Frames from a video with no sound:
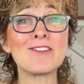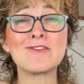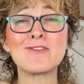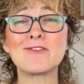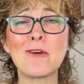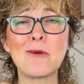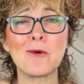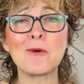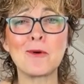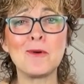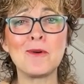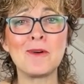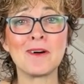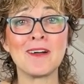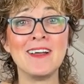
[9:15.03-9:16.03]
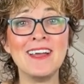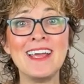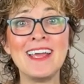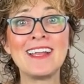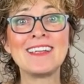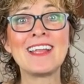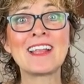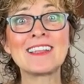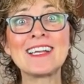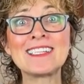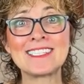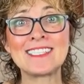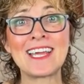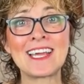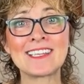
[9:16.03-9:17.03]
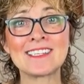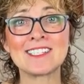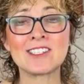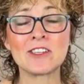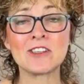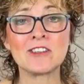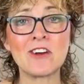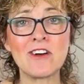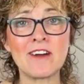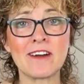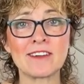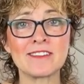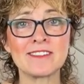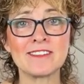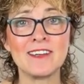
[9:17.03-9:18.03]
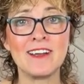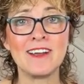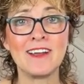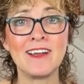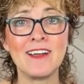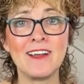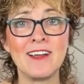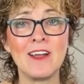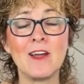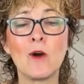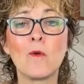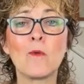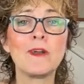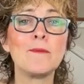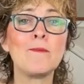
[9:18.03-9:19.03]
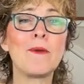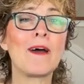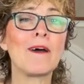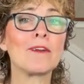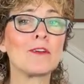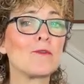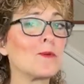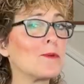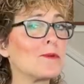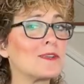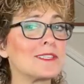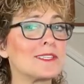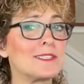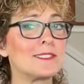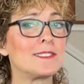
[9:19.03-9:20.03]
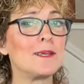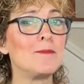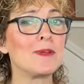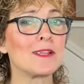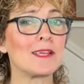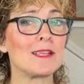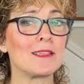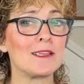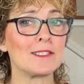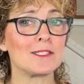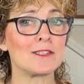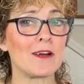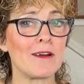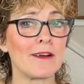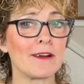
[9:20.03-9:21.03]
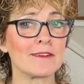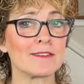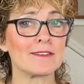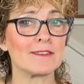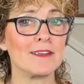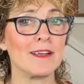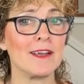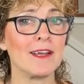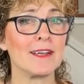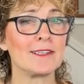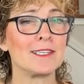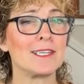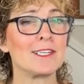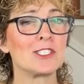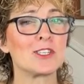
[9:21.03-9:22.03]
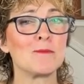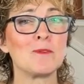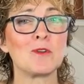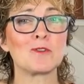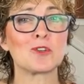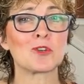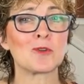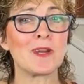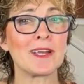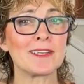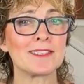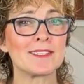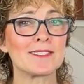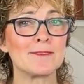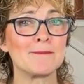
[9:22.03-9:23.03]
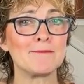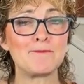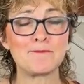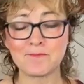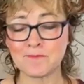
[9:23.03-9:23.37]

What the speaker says: It's so cool. Now let's take this to the dogs. What about if we were to stimulate these dogs, teach them new tricks,